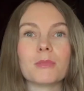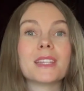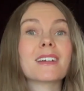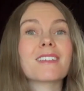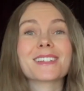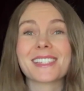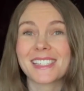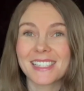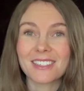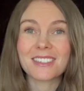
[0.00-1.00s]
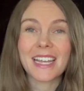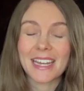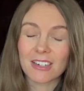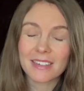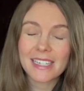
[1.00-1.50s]
but there are still
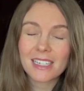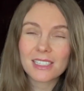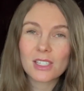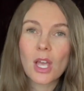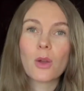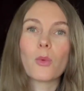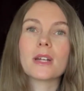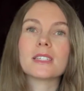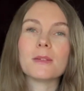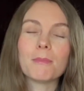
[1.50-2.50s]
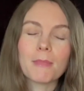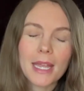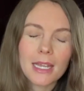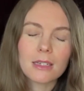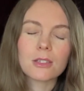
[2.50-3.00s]
areas where
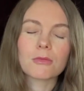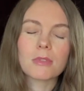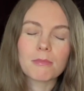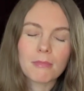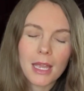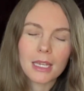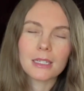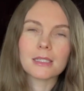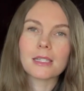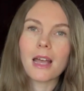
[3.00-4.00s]
demand remains